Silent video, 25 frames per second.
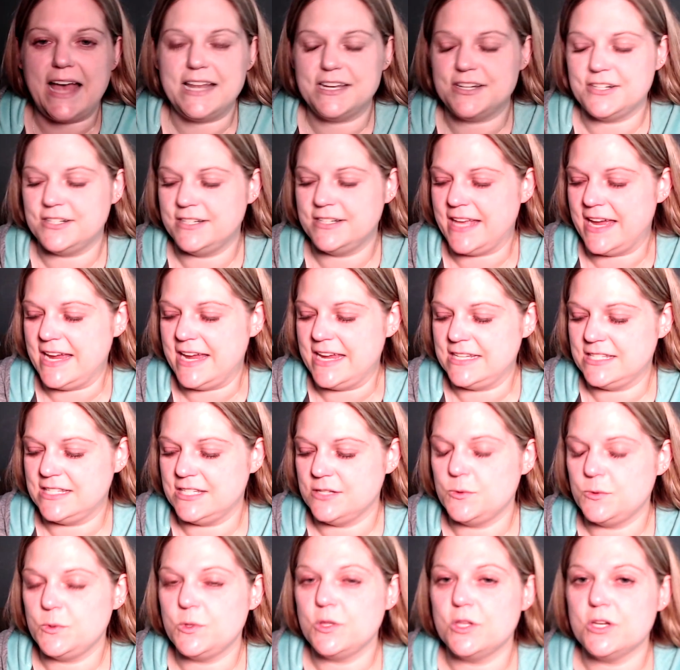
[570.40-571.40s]
turn that into
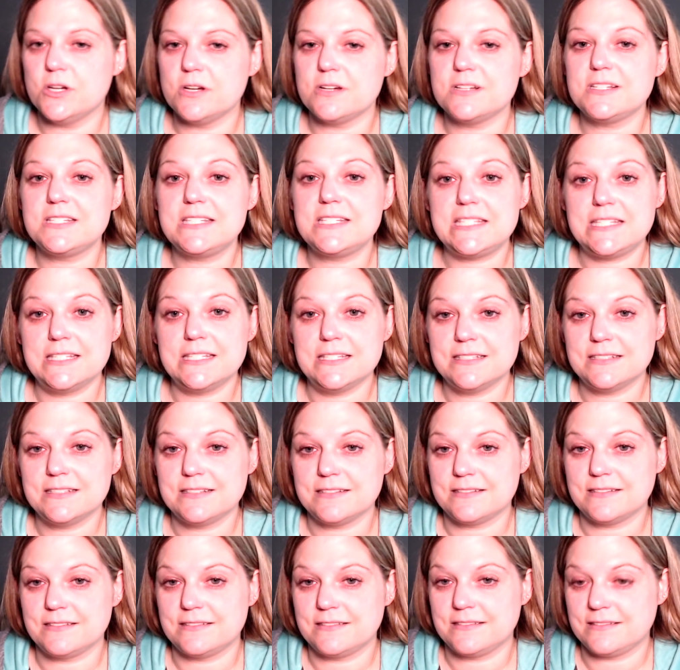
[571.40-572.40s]
looked?
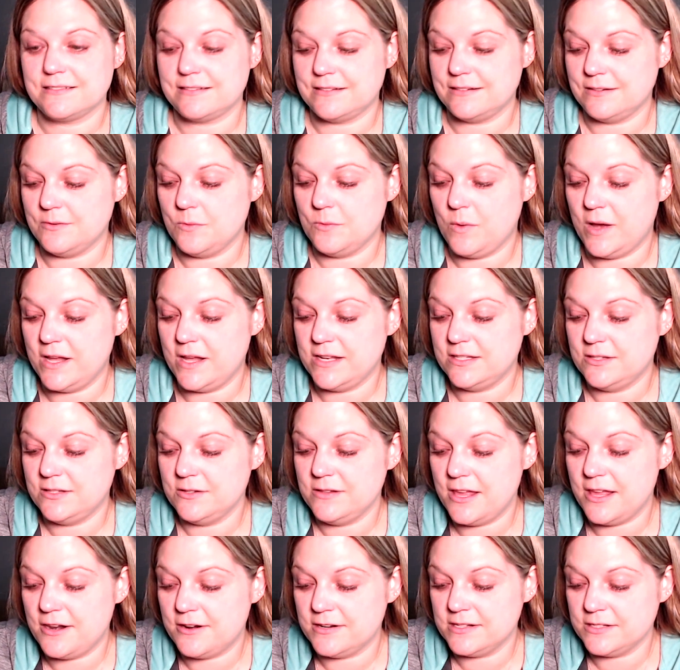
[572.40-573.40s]
What two
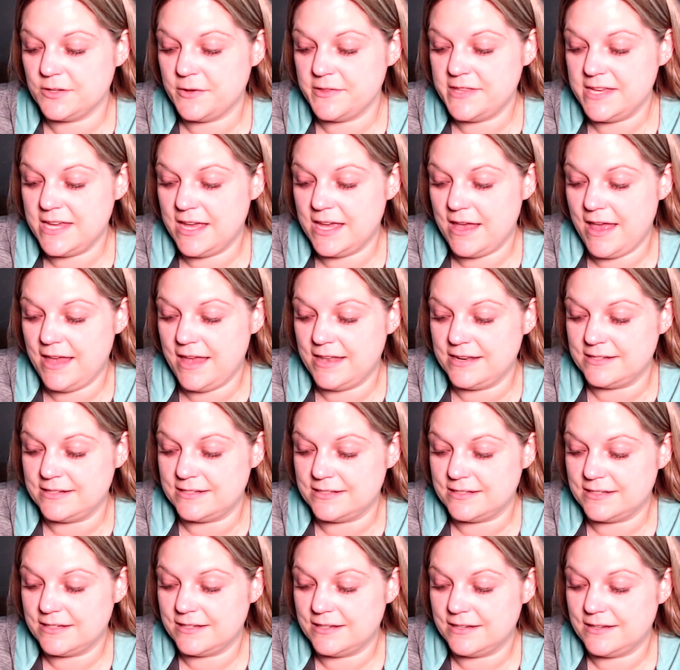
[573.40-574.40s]
letters go at the end?
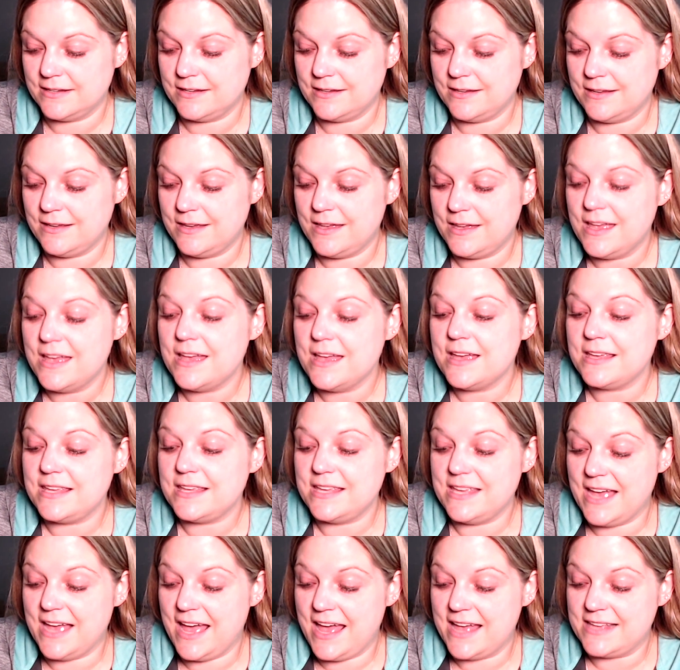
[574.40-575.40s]

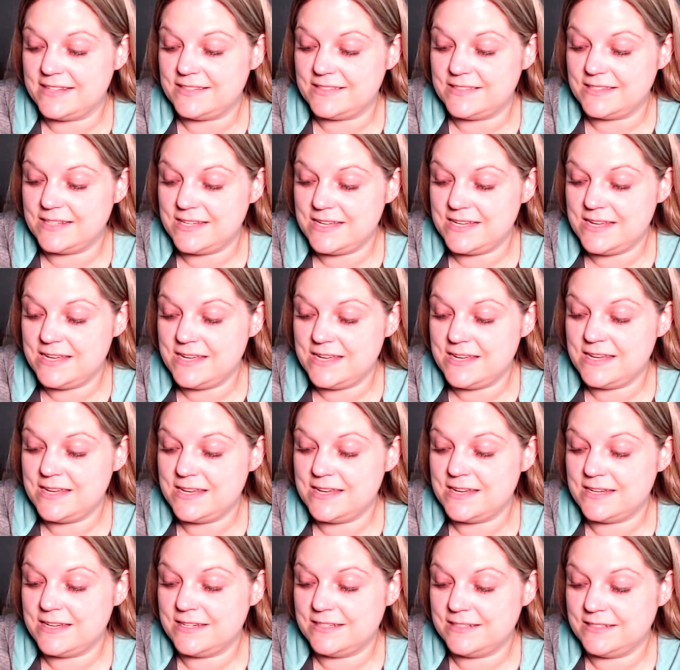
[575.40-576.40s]
Yes,
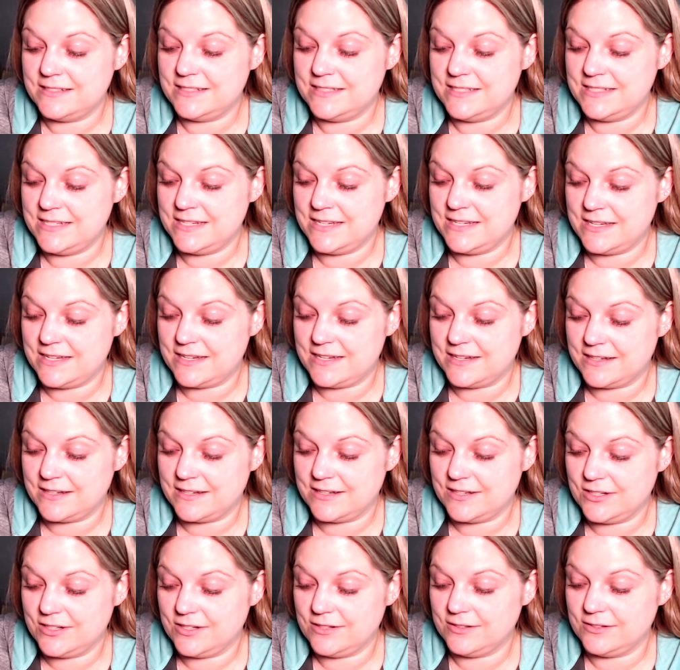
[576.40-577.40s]
E-D,
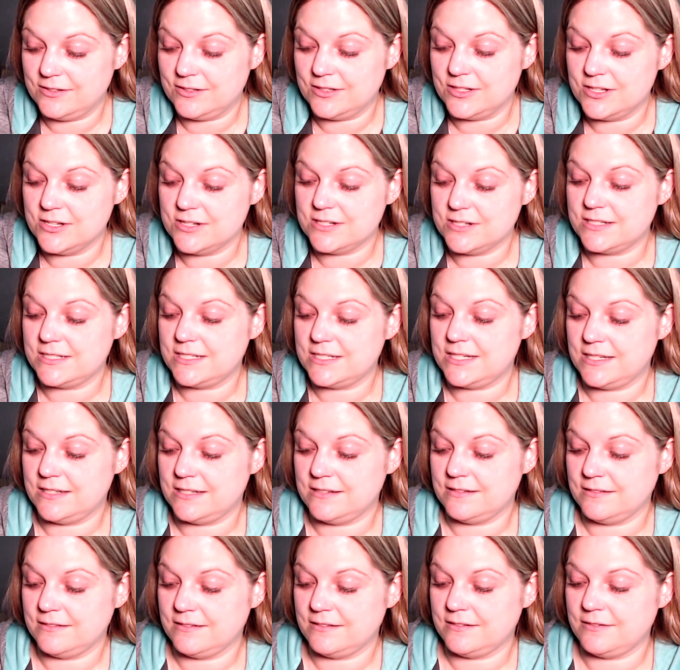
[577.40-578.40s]
looked,
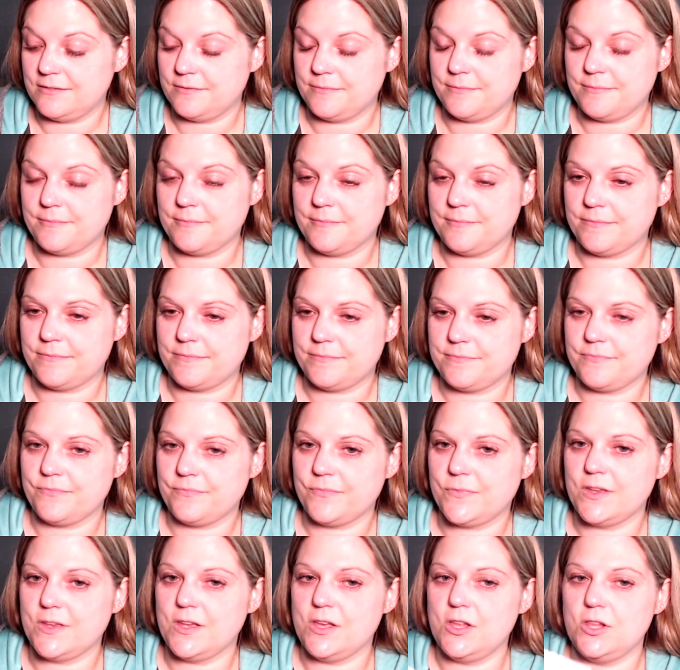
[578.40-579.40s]

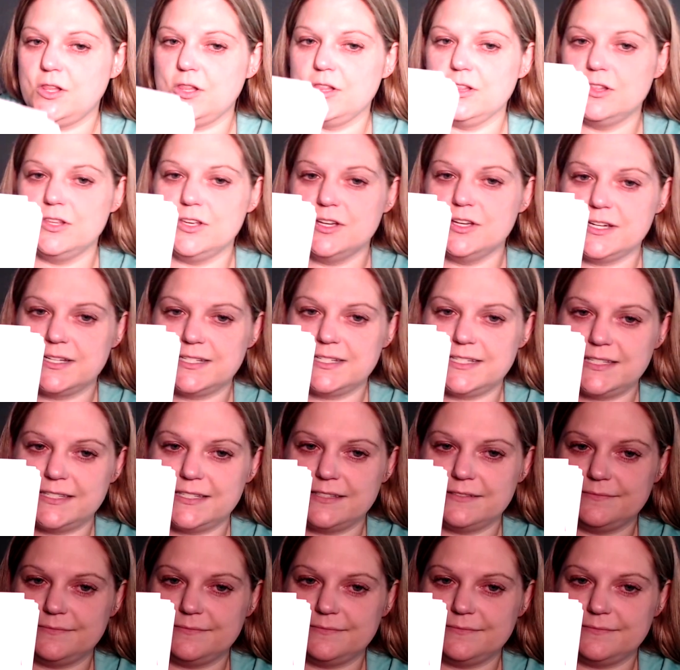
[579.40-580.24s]
looked.